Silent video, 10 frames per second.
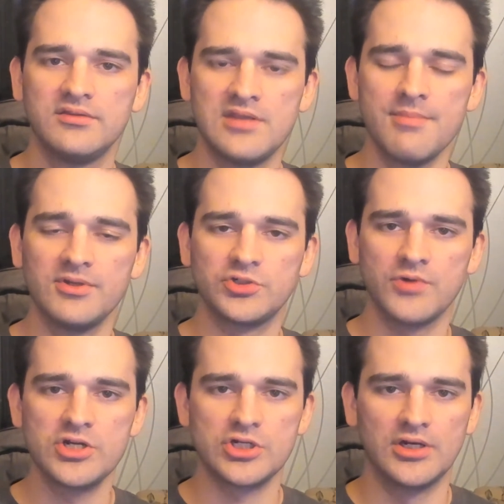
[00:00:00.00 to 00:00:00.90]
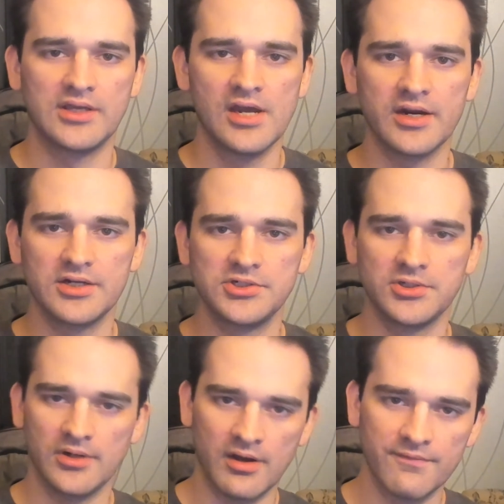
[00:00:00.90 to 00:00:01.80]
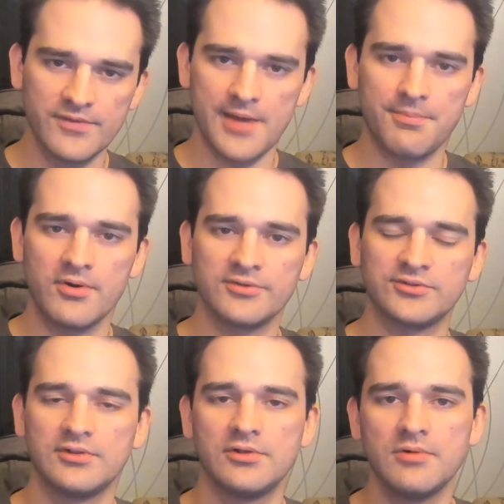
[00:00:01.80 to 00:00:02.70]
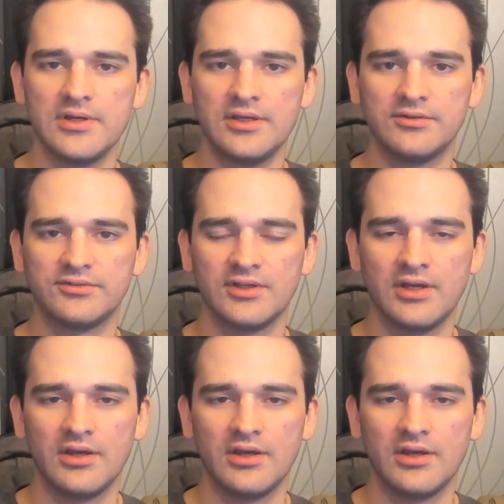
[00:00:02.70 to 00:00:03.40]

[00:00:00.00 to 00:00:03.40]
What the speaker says: demonstration, a caricature of that person who is